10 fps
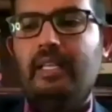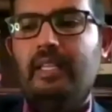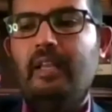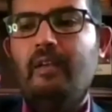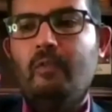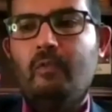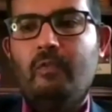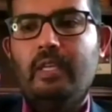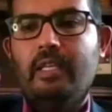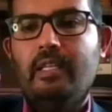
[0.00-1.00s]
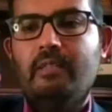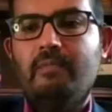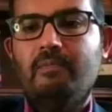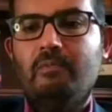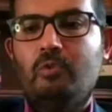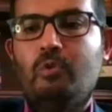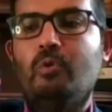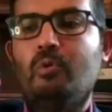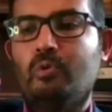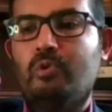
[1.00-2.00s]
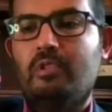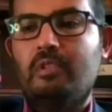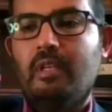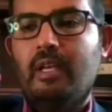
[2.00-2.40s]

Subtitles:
then we choose